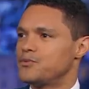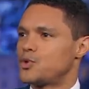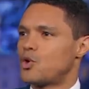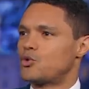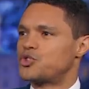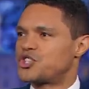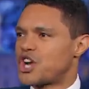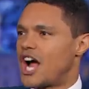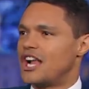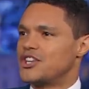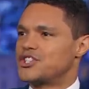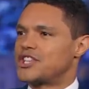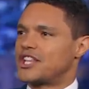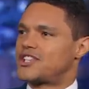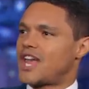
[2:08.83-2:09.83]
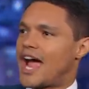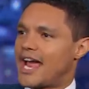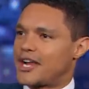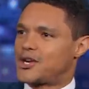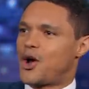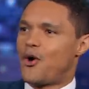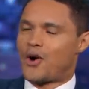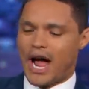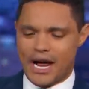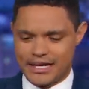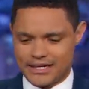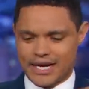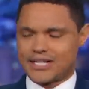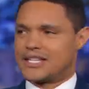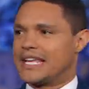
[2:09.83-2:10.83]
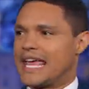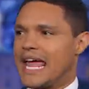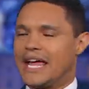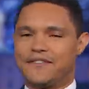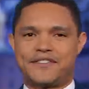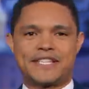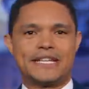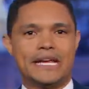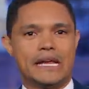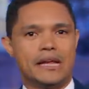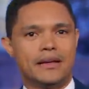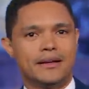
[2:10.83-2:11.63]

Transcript: Don't judge. The Diet Coke undoes the KFC.